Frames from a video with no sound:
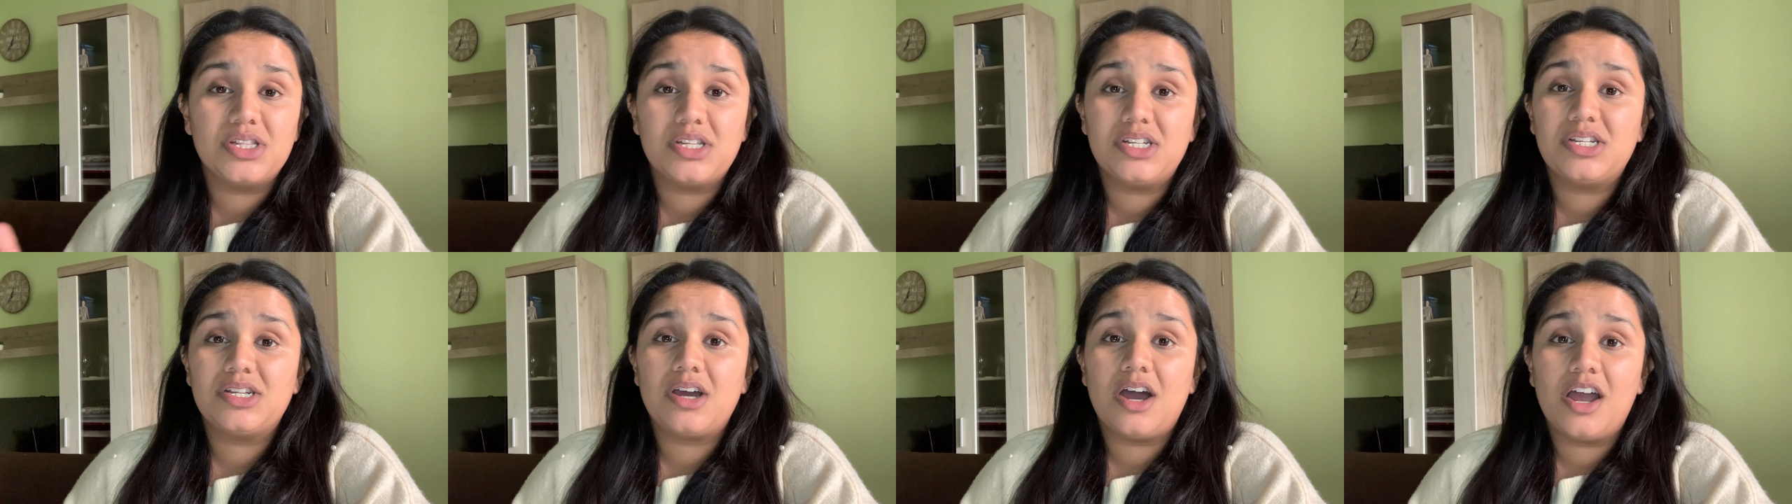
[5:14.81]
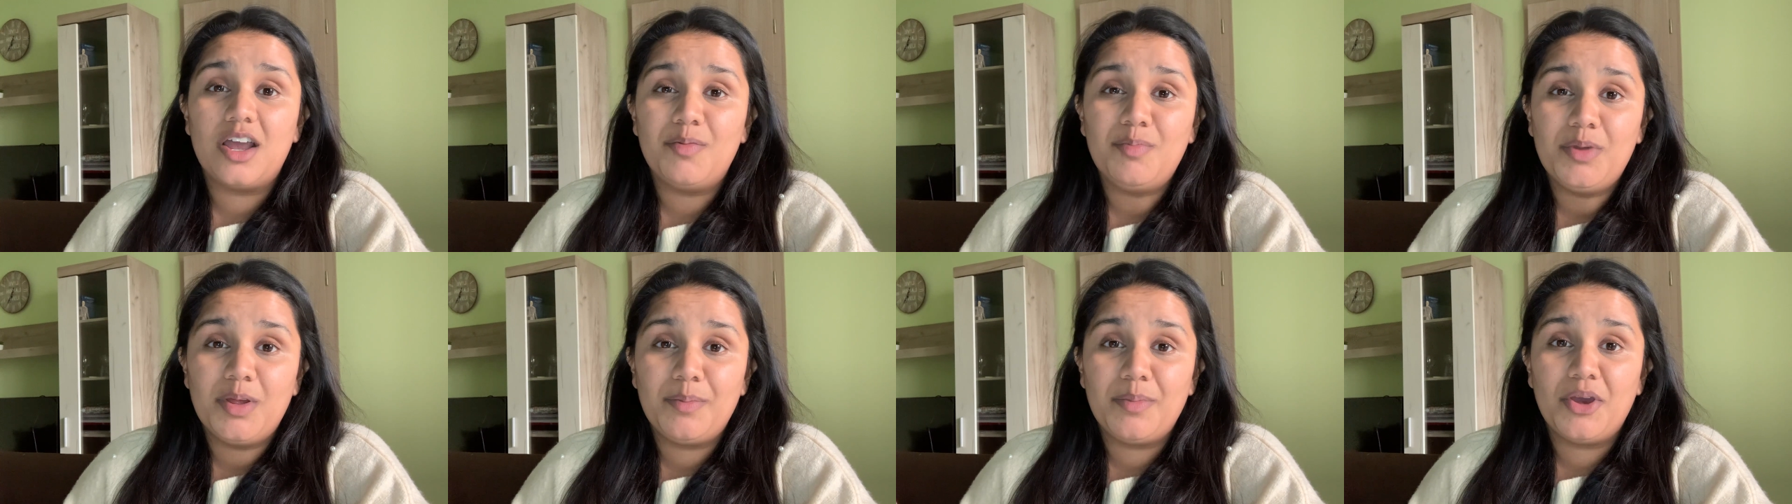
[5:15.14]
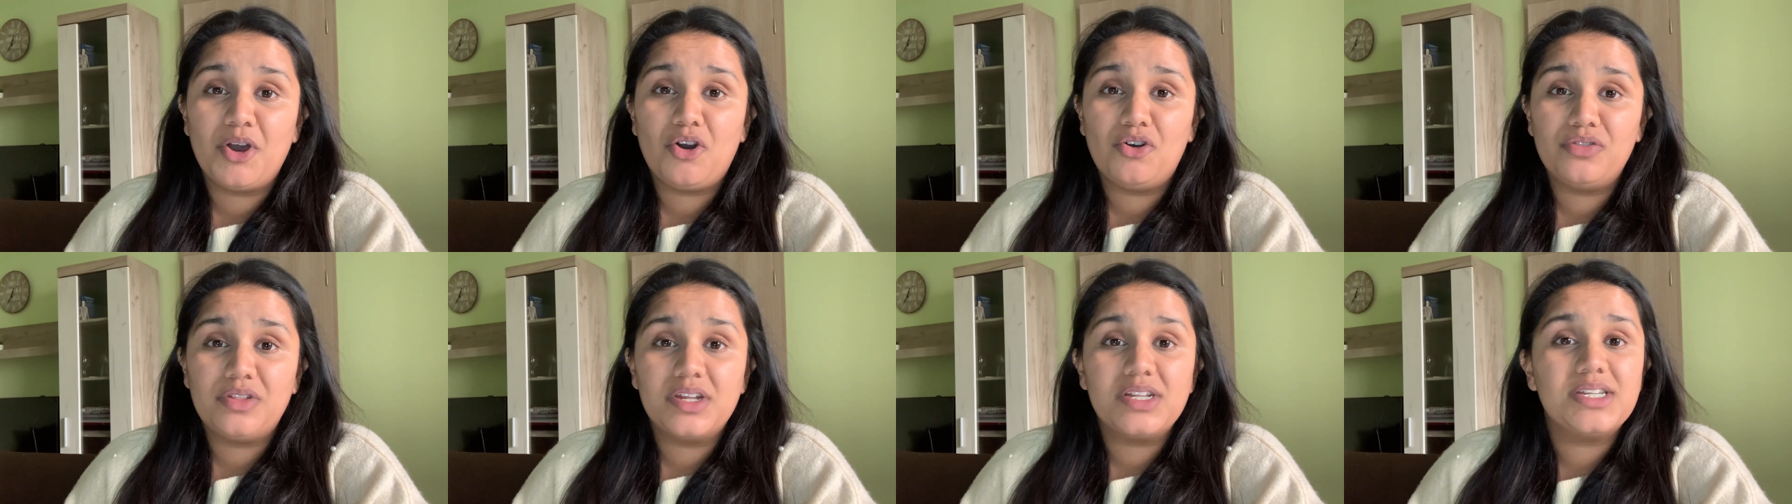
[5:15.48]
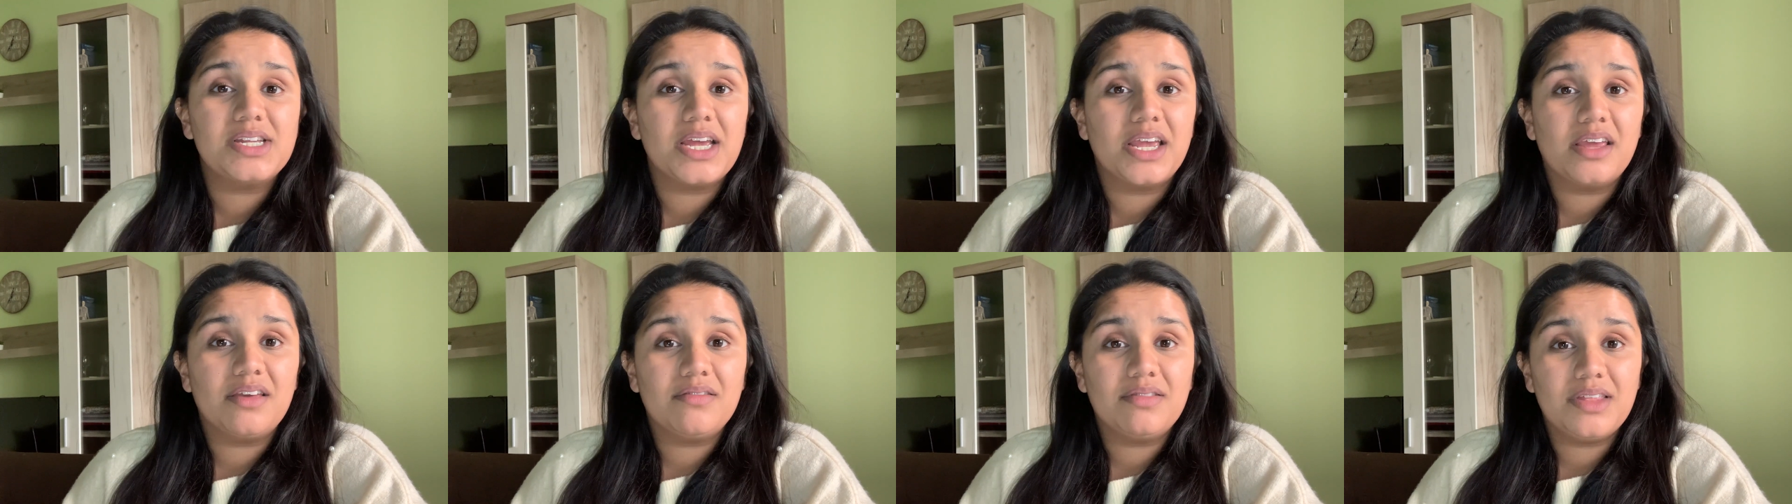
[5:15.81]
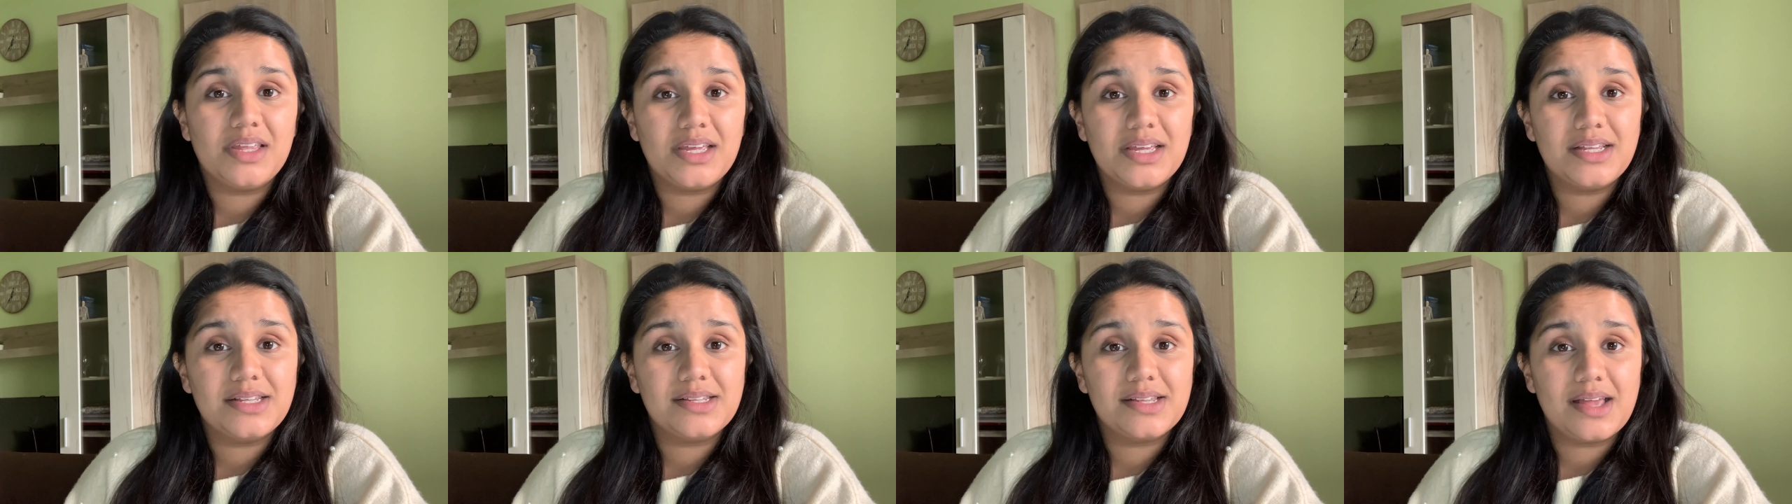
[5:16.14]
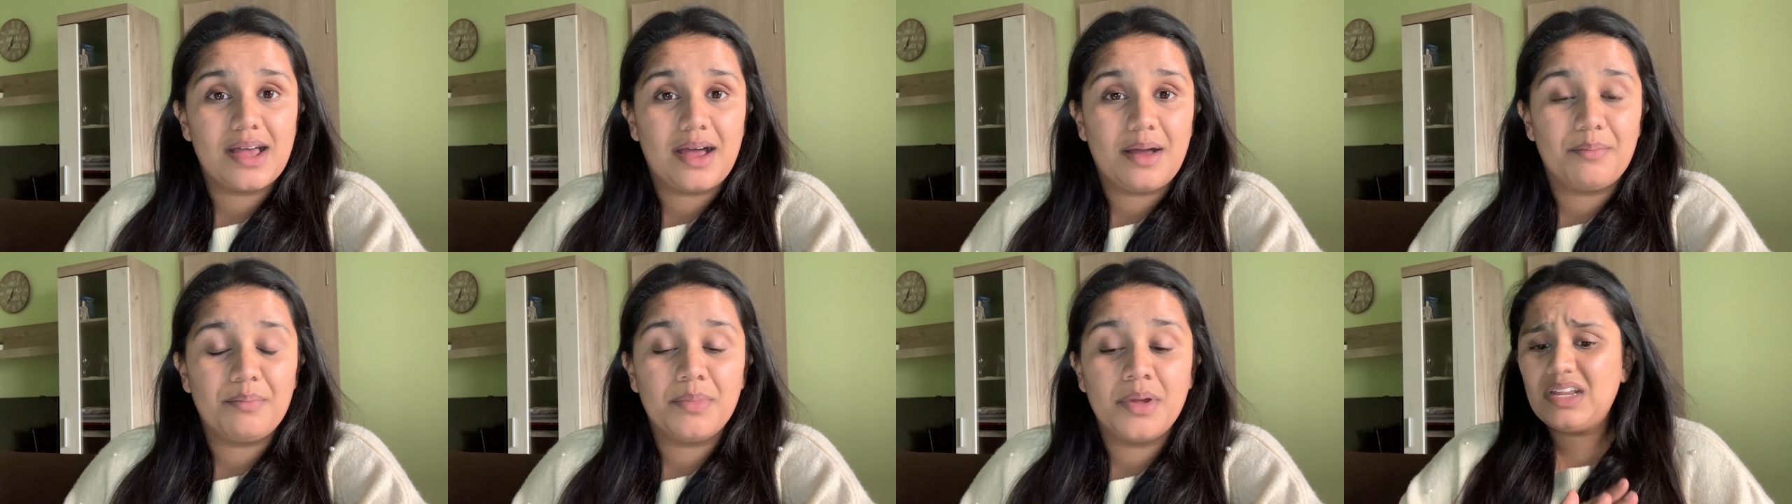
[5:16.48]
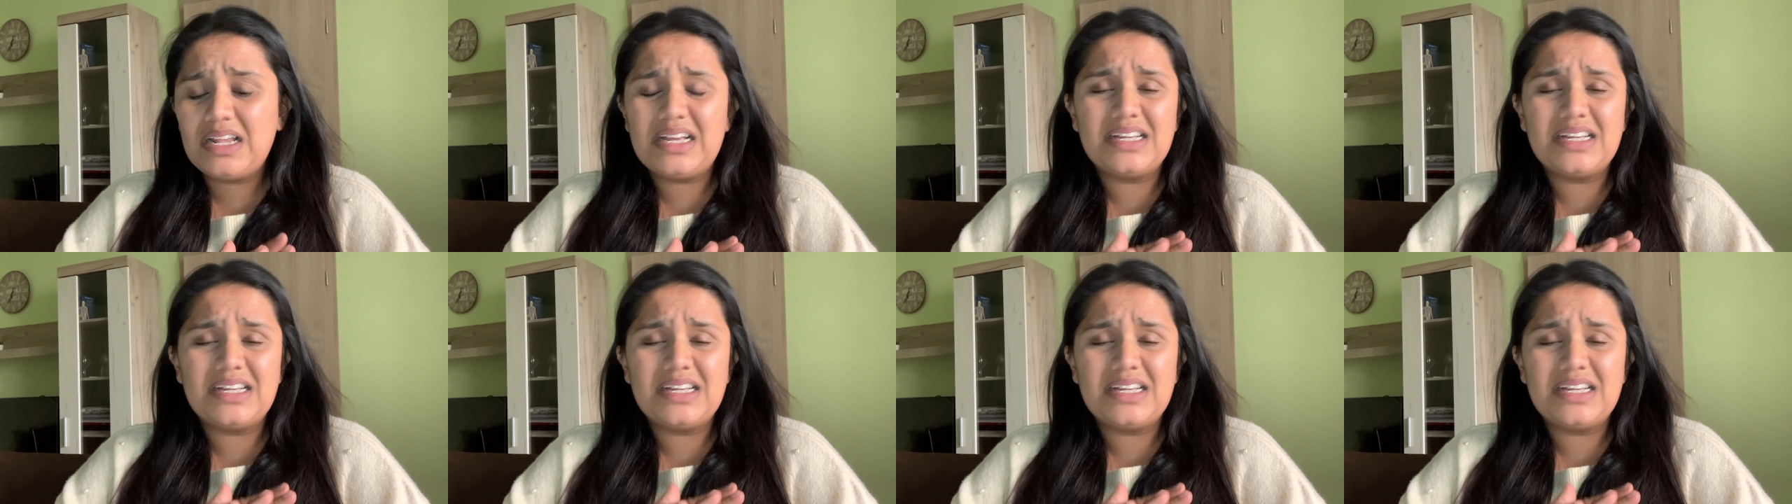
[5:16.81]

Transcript: time limit on the day of the exam.